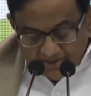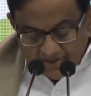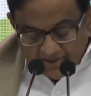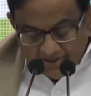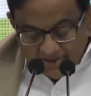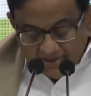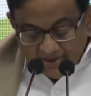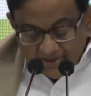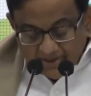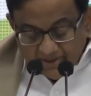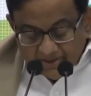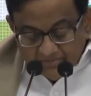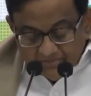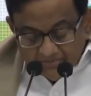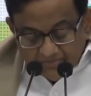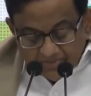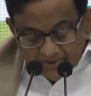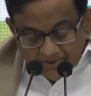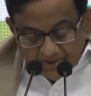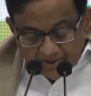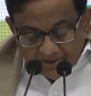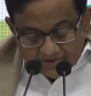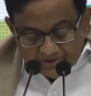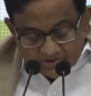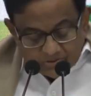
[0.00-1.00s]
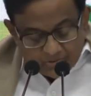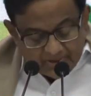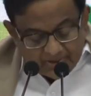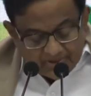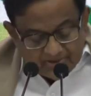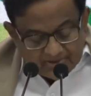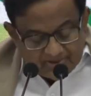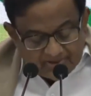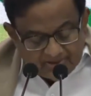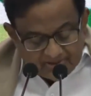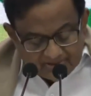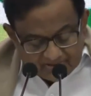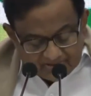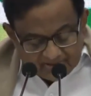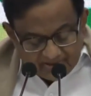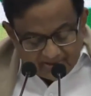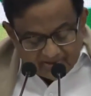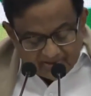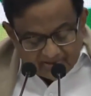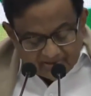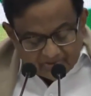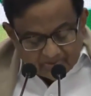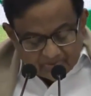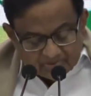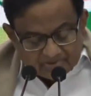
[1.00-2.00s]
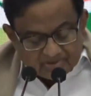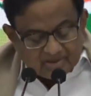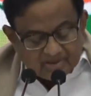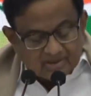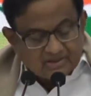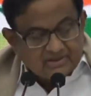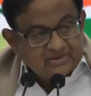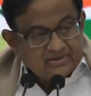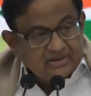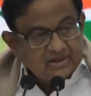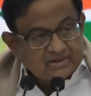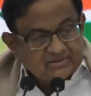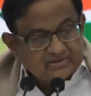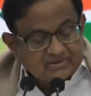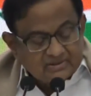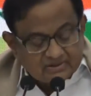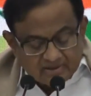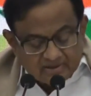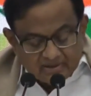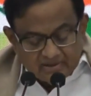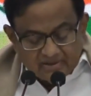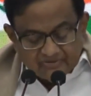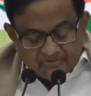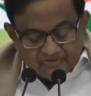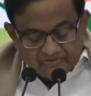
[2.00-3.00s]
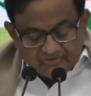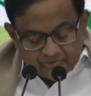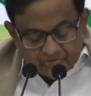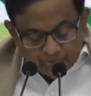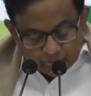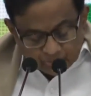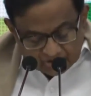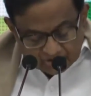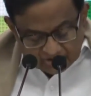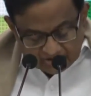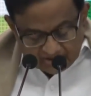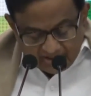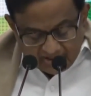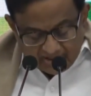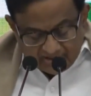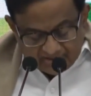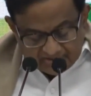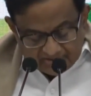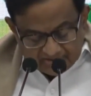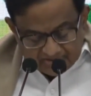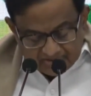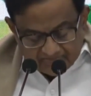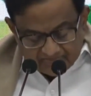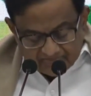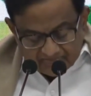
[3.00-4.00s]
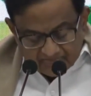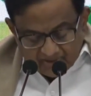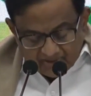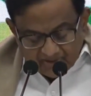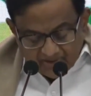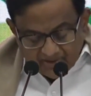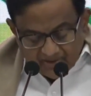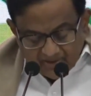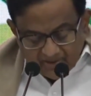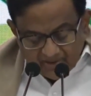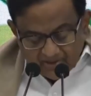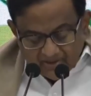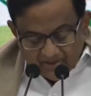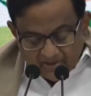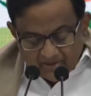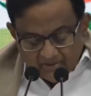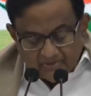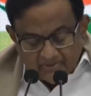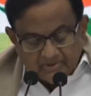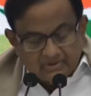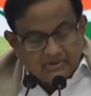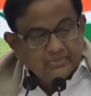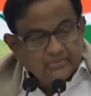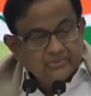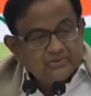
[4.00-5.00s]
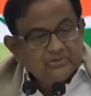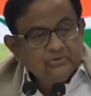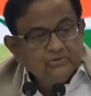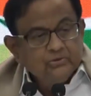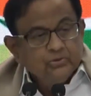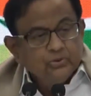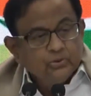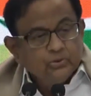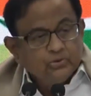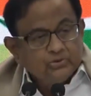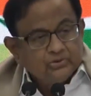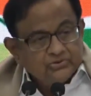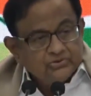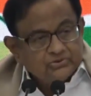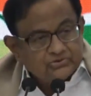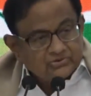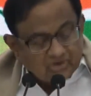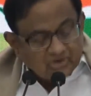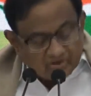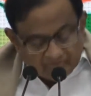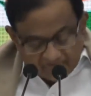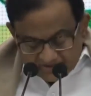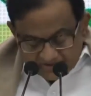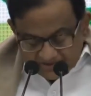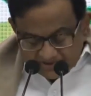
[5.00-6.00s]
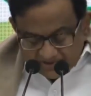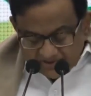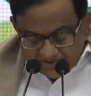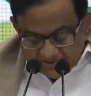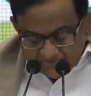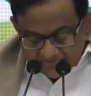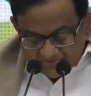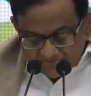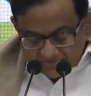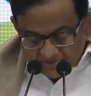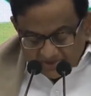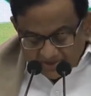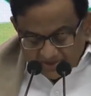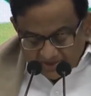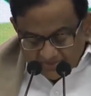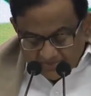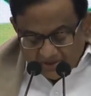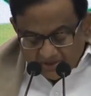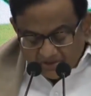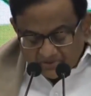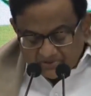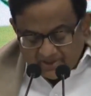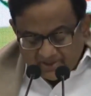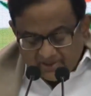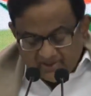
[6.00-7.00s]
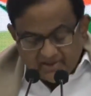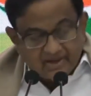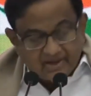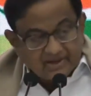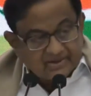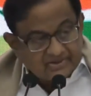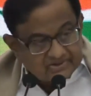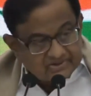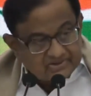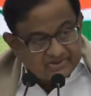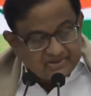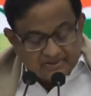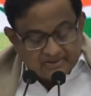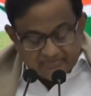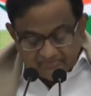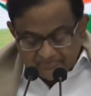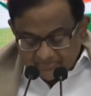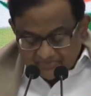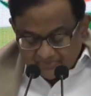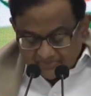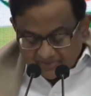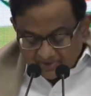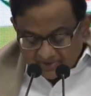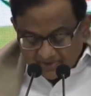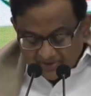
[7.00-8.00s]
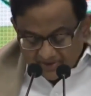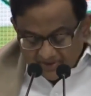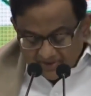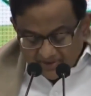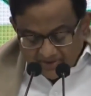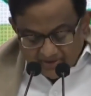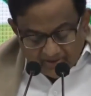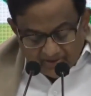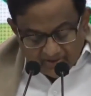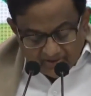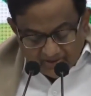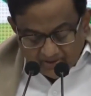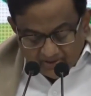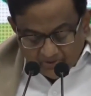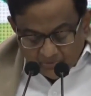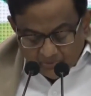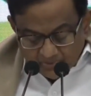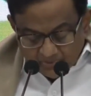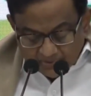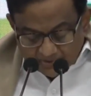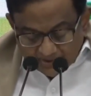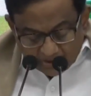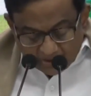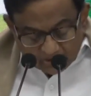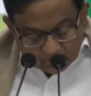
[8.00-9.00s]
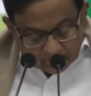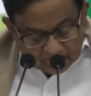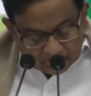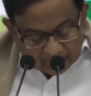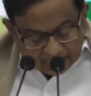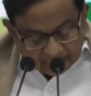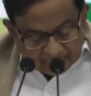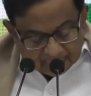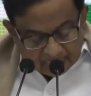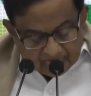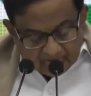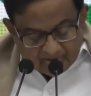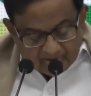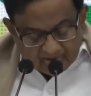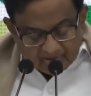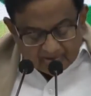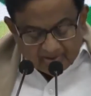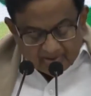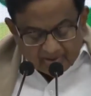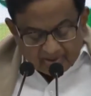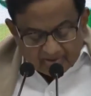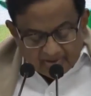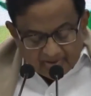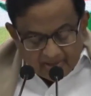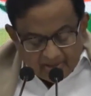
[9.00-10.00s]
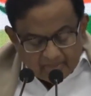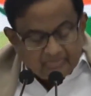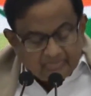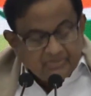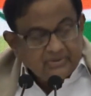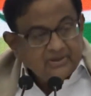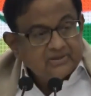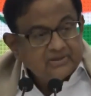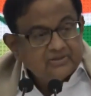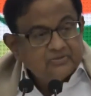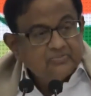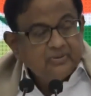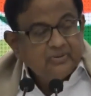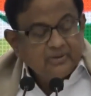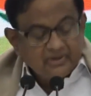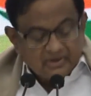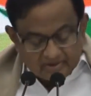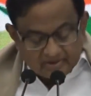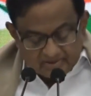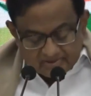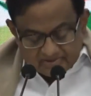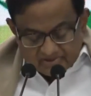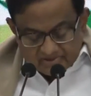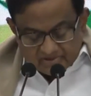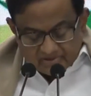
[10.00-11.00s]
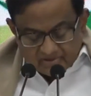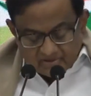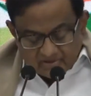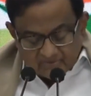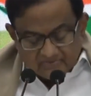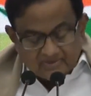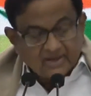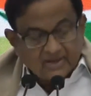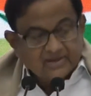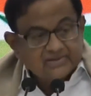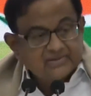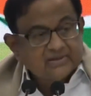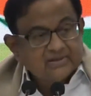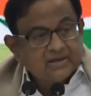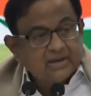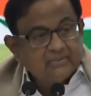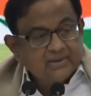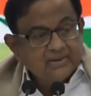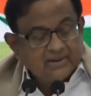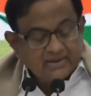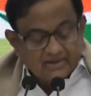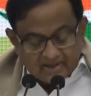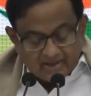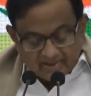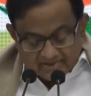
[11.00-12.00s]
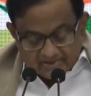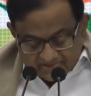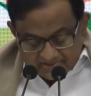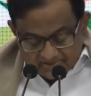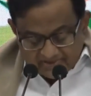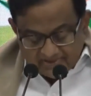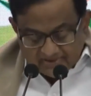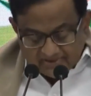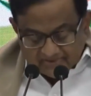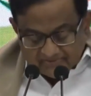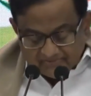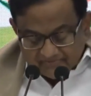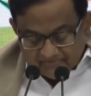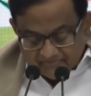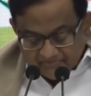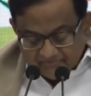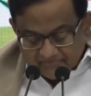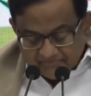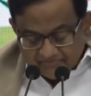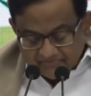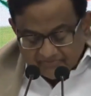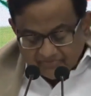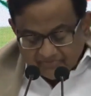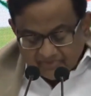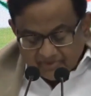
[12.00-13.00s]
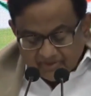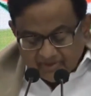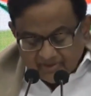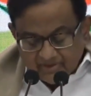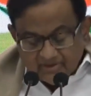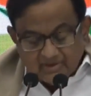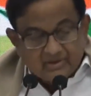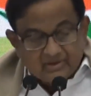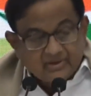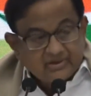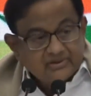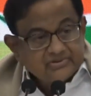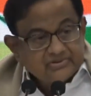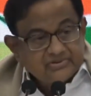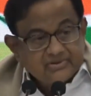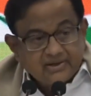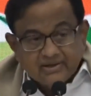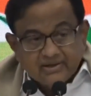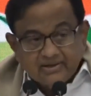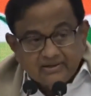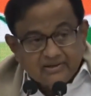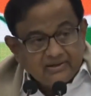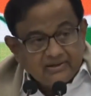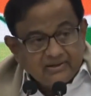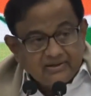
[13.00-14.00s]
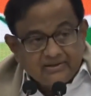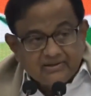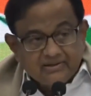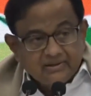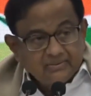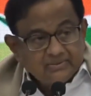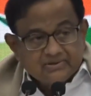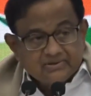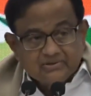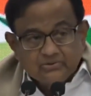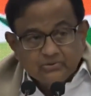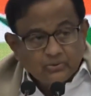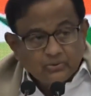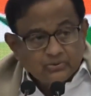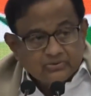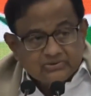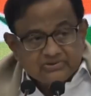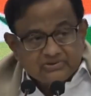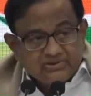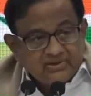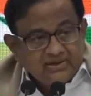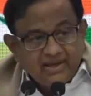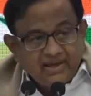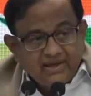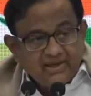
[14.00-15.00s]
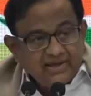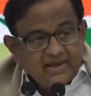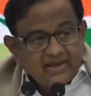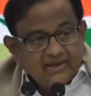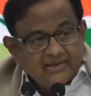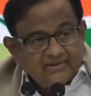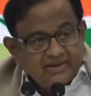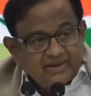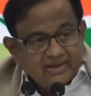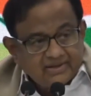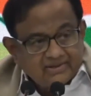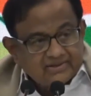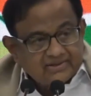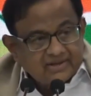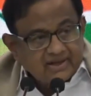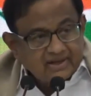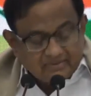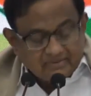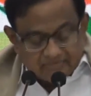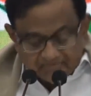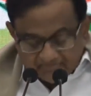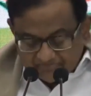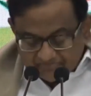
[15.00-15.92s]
NPR 2010 was conducted in a few states when there was no controversy about NRC and without the unhappy experience of the Assam NRC. Secondly, there was no CAA at that time.